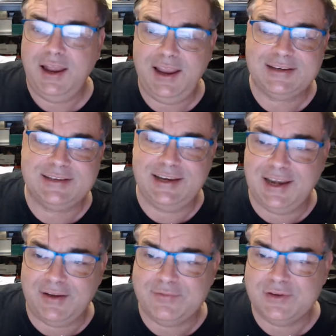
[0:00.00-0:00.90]
actually
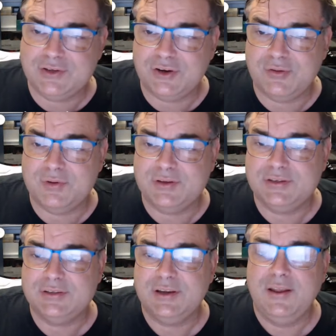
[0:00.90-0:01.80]
love the
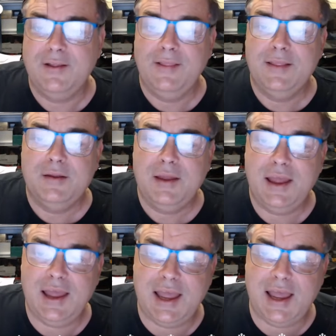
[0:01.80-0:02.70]
Germans.
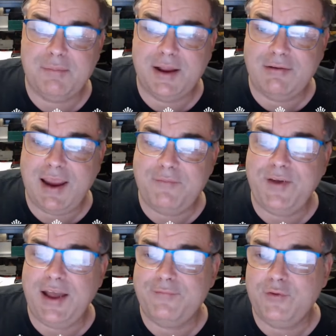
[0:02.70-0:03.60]
My
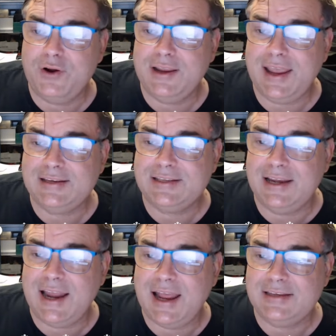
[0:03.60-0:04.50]
grandfather fought against the
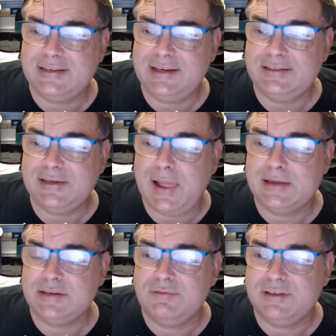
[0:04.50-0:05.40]
Nazis
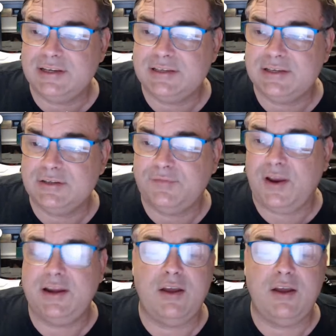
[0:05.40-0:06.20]
as a resistance fight.